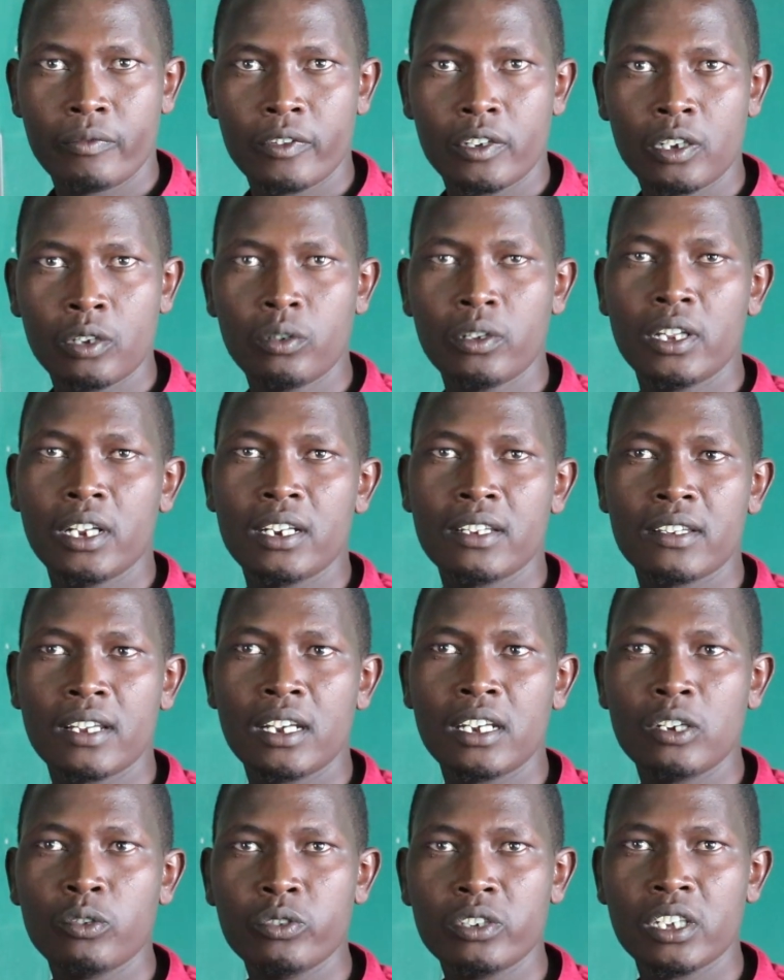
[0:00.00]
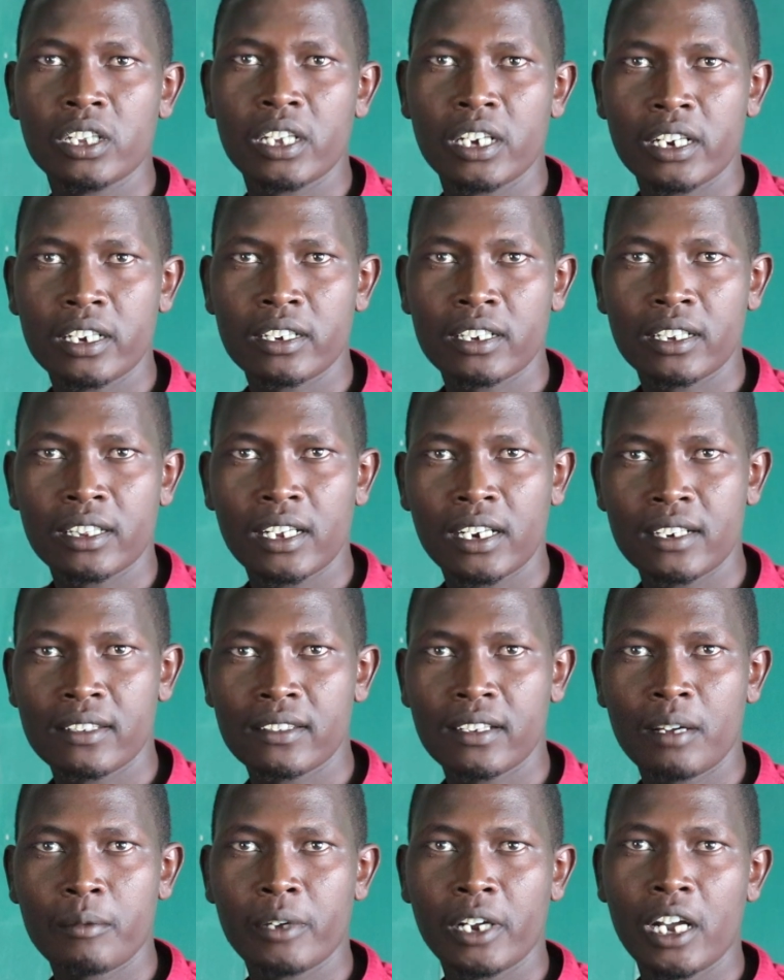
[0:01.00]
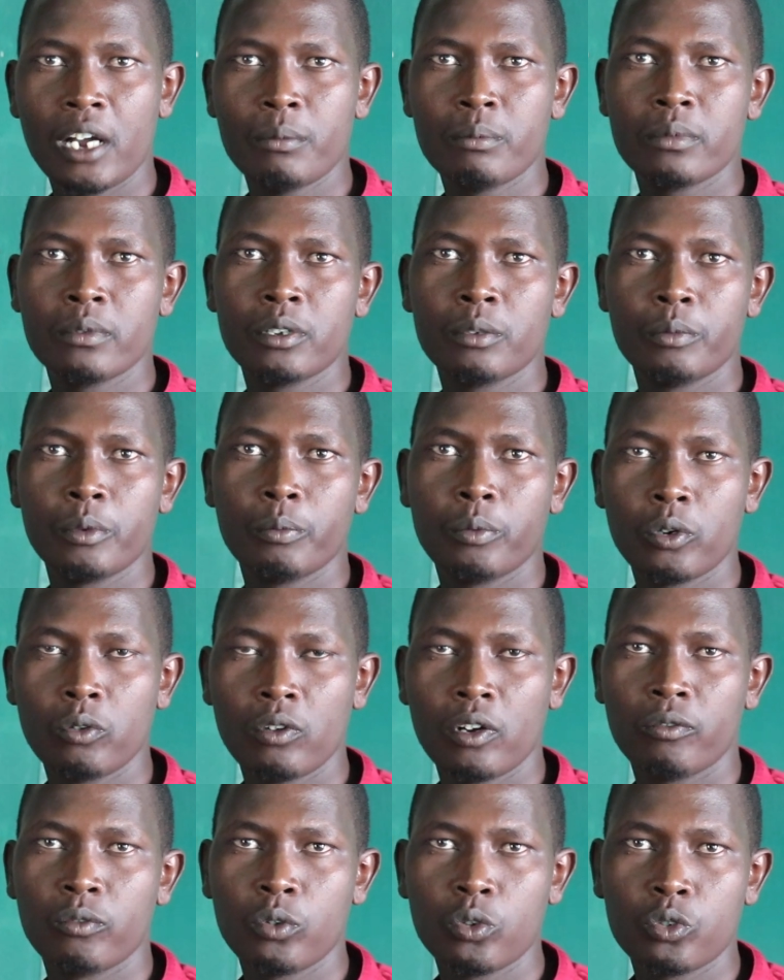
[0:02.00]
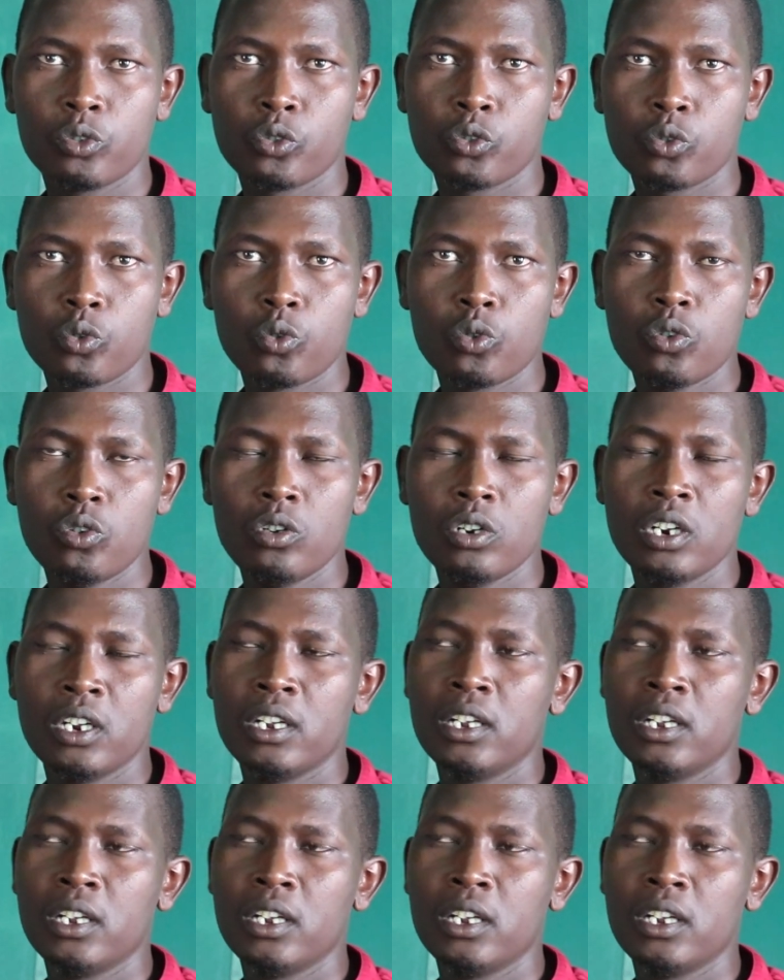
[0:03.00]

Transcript: There is a new generation that is coming up, people who are going to school,